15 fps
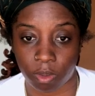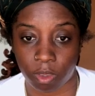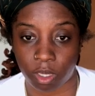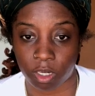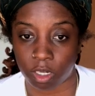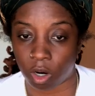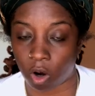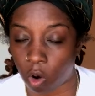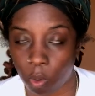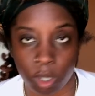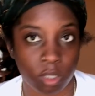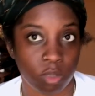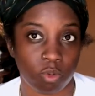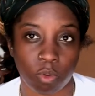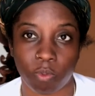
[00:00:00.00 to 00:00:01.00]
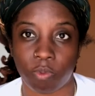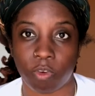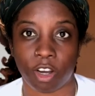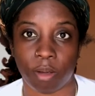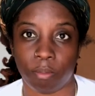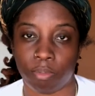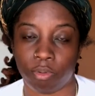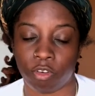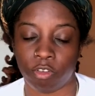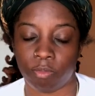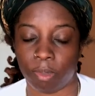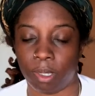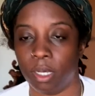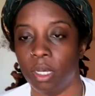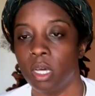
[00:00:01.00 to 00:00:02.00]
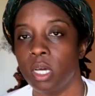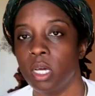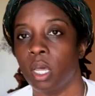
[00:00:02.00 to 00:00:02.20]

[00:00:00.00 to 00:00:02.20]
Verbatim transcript: There's always room for improvement.